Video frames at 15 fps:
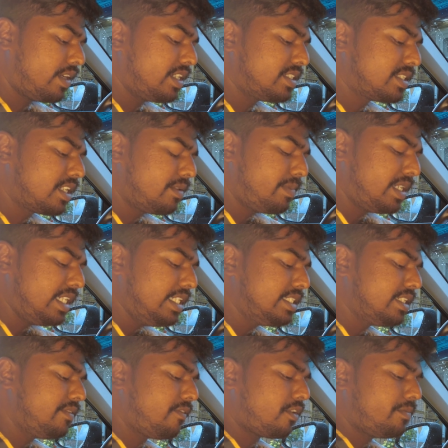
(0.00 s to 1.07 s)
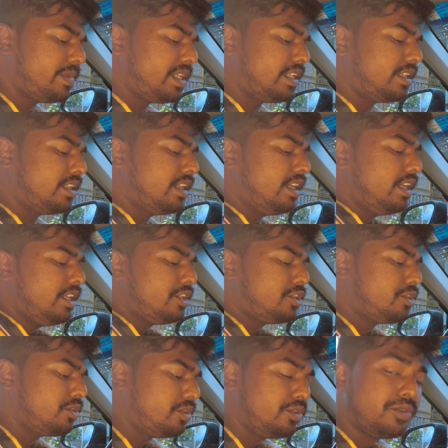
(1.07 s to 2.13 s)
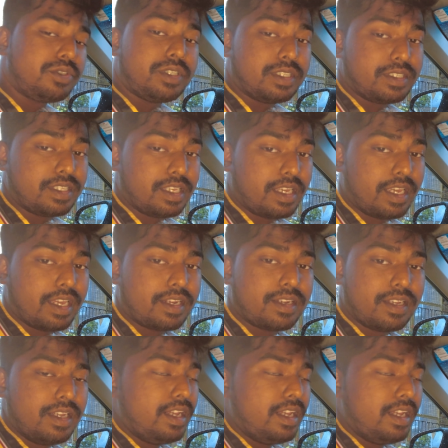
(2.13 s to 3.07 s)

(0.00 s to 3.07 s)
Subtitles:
it's going to be easy for me to use this thing at.